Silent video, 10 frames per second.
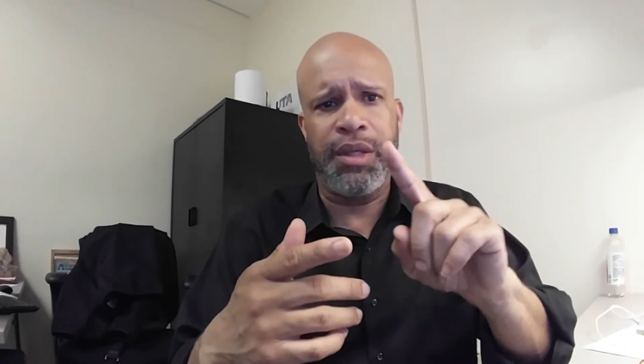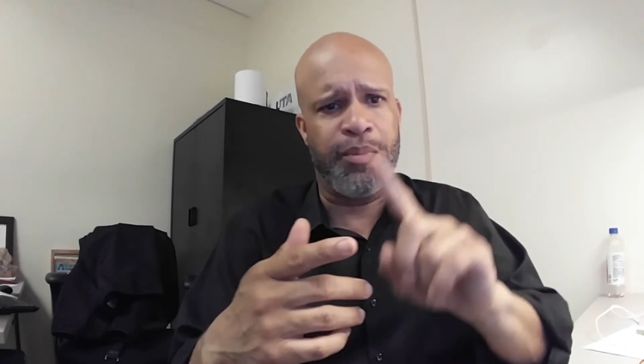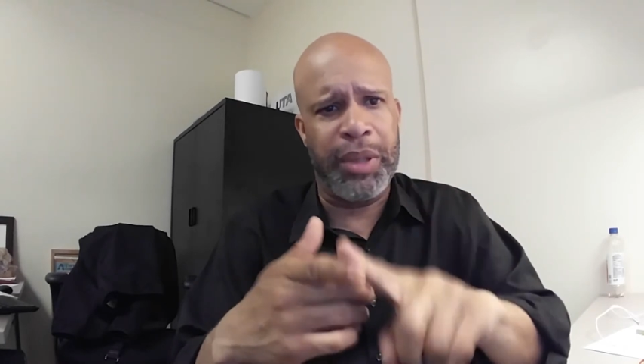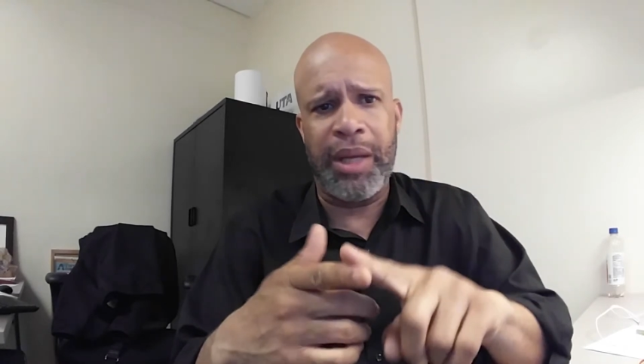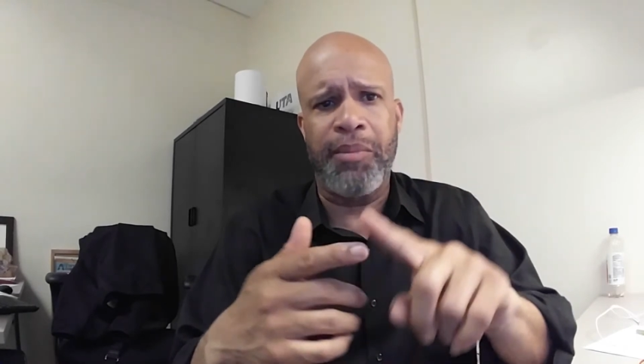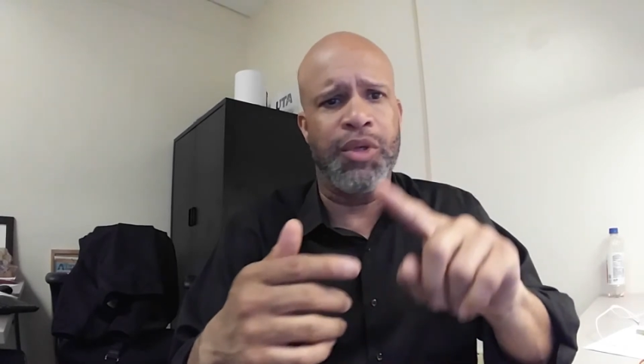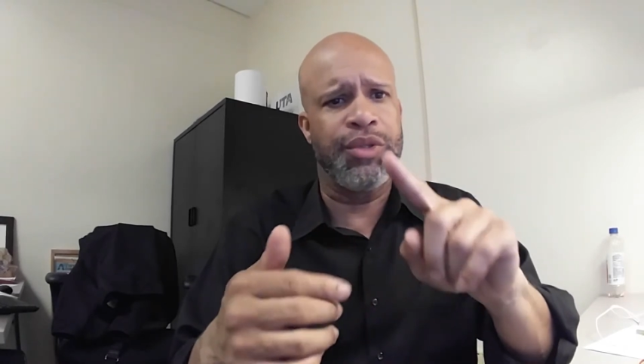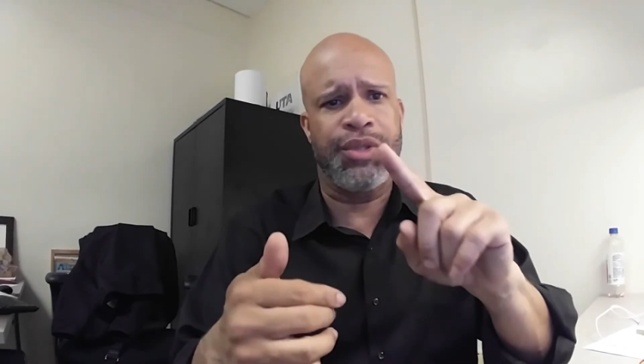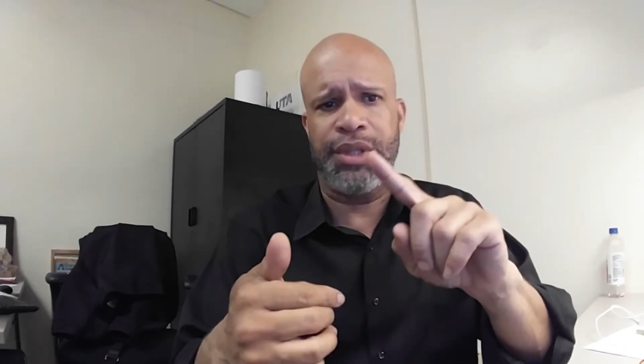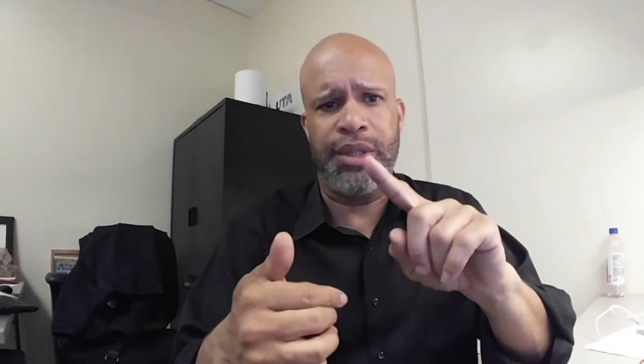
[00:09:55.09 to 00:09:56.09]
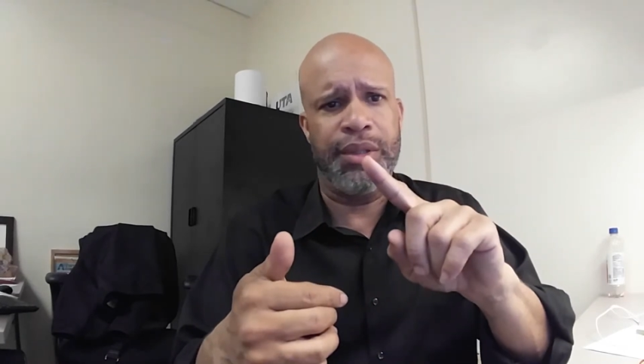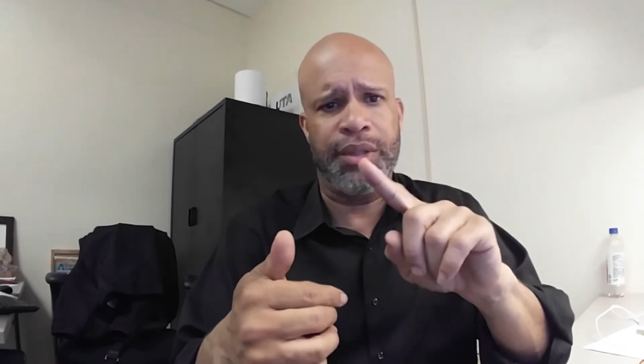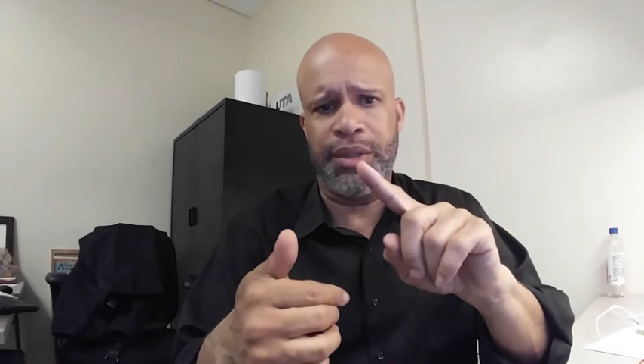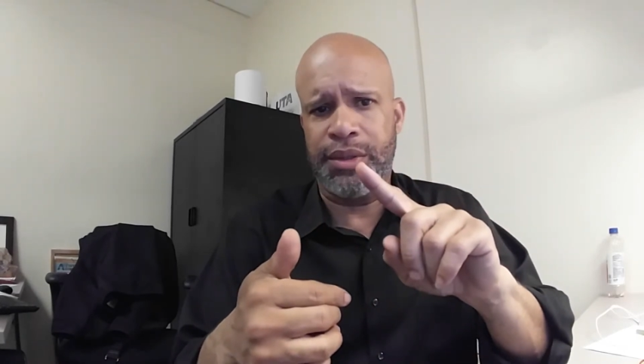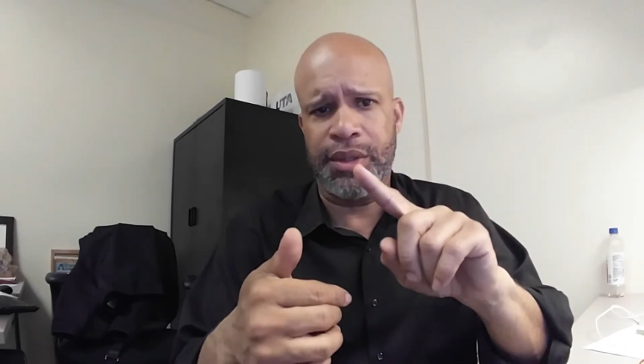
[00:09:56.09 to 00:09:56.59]
plumbers,
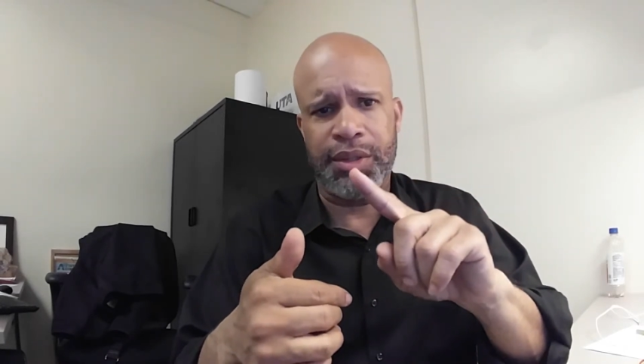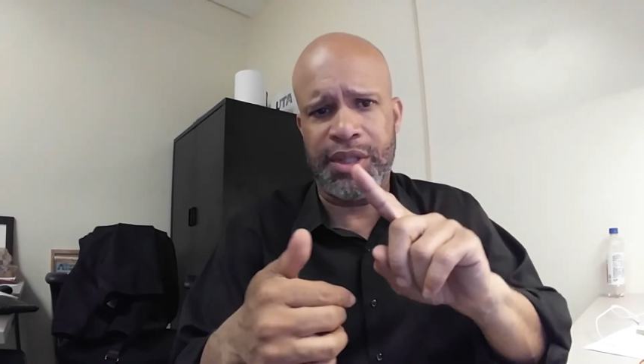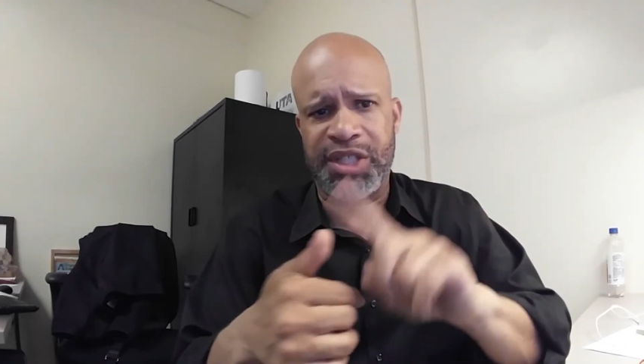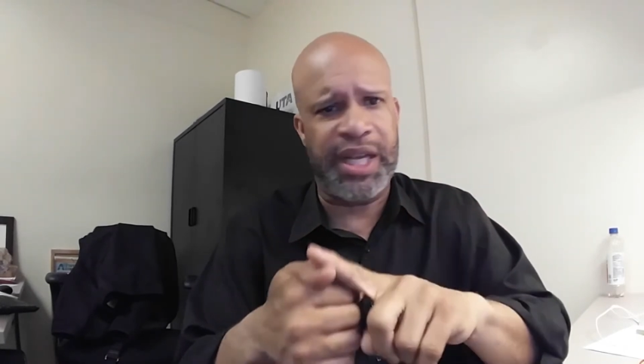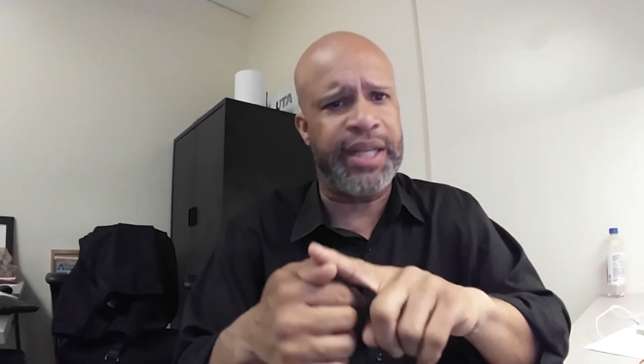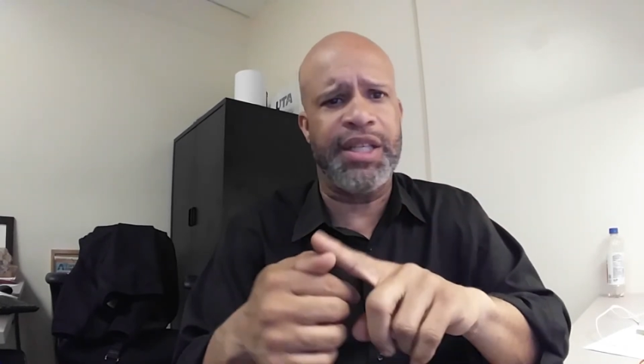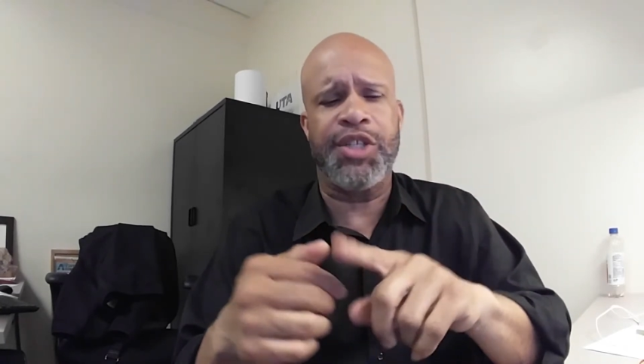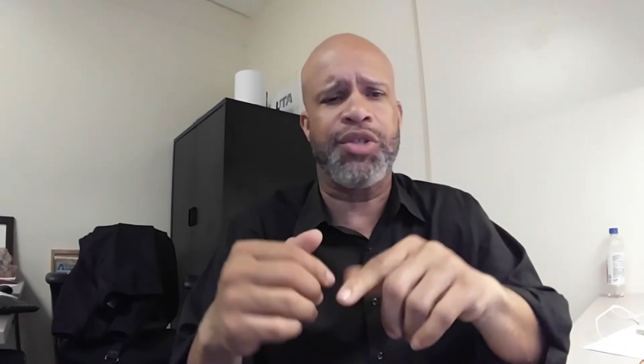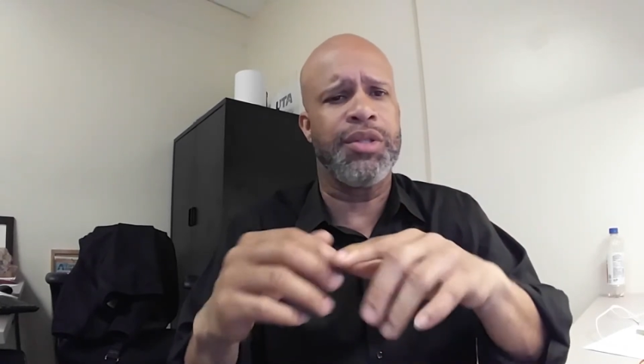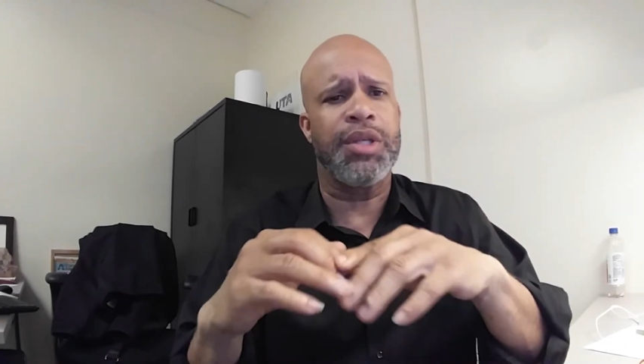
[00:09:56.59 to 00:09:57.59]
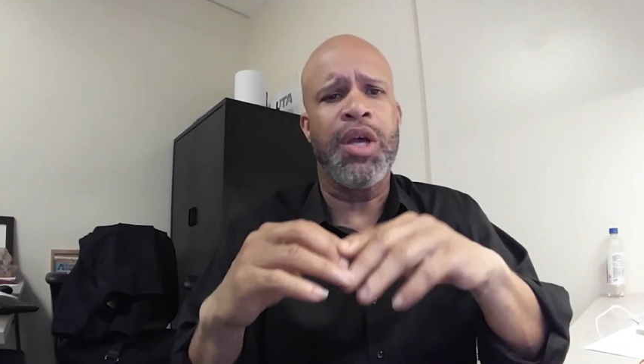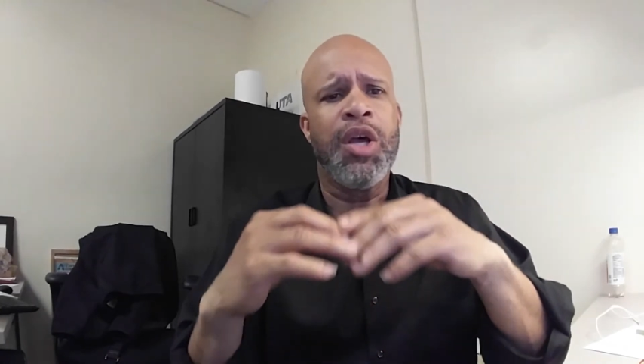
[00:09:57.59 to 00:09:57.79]
the technicians.